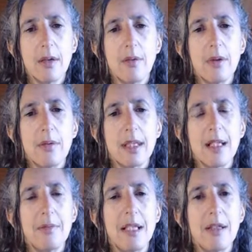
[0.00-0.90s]
what would
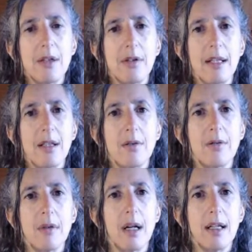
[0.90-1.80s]
I be doing
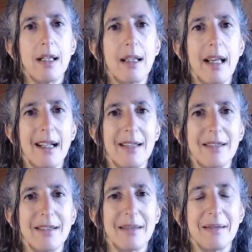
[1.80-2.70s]
right now?